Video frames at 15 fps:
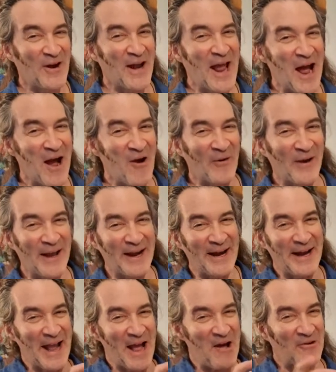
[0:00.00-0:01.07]
now
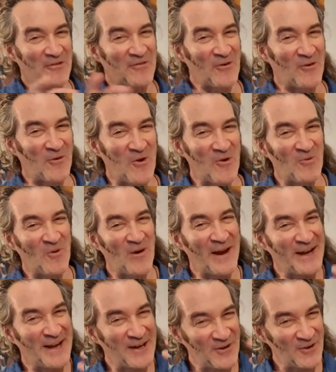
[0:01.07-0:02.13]
getting out of your own
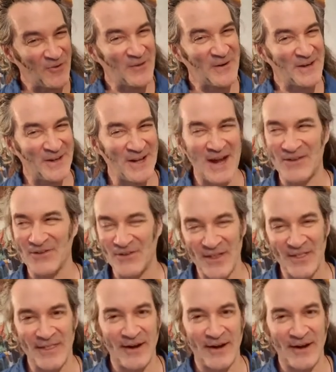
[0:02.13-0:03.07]
way and you're realizing